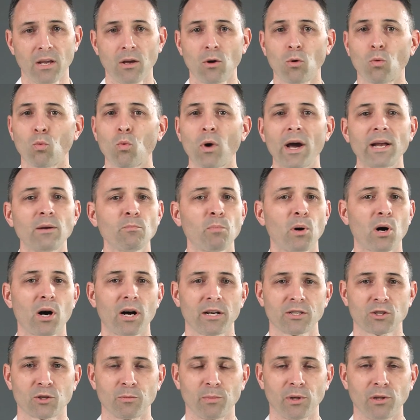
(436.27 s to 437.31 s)
When
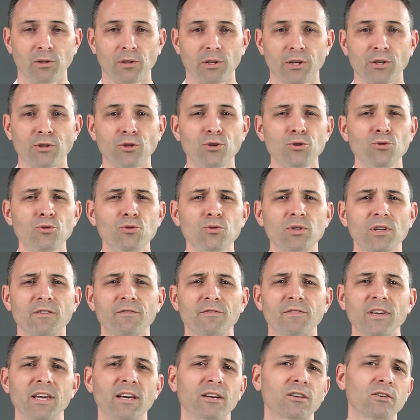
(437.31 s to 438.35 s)
possible, use
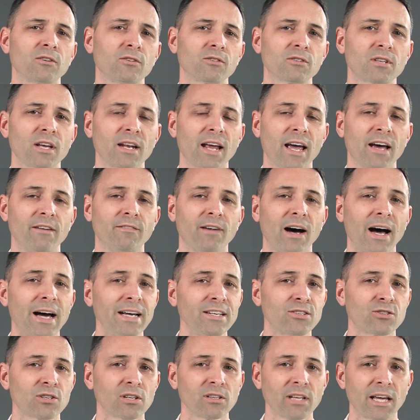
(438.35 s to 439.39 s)
vehicles that have
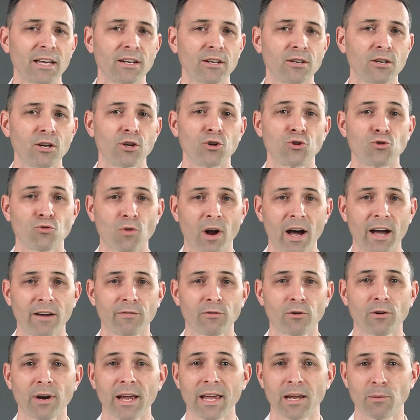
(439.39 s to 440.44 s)
isolated
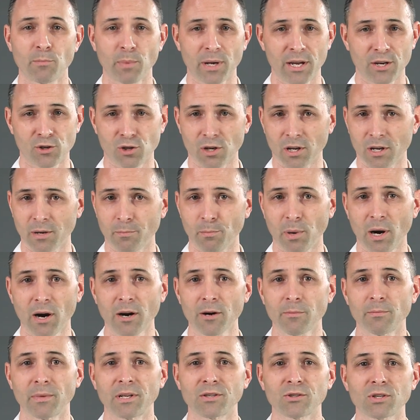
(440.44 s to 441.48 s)
driver and patient
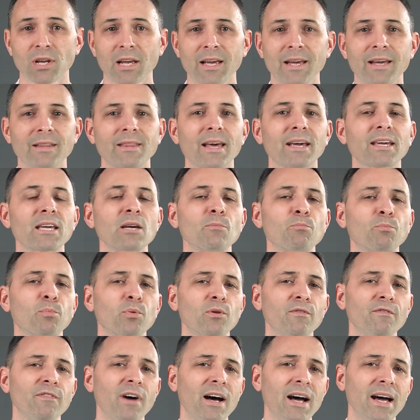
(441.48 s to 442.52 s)
compartments that can
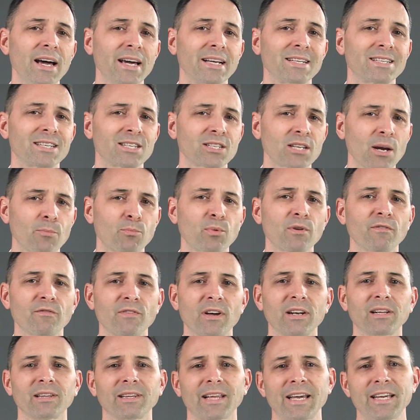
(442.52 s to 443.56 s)
provide separate
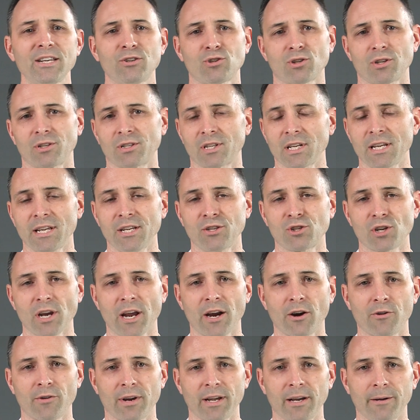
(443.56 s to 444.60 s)
ventilation to each
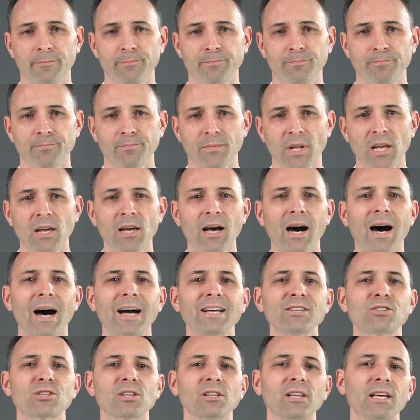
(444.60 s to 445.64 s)
area.
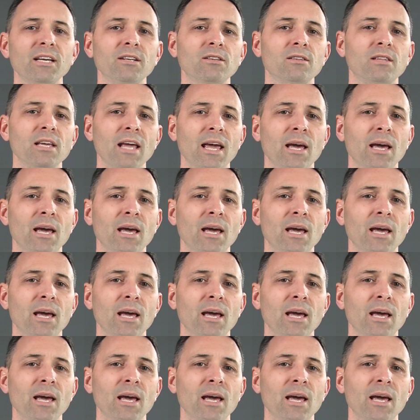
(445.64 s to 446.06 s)
Isolate the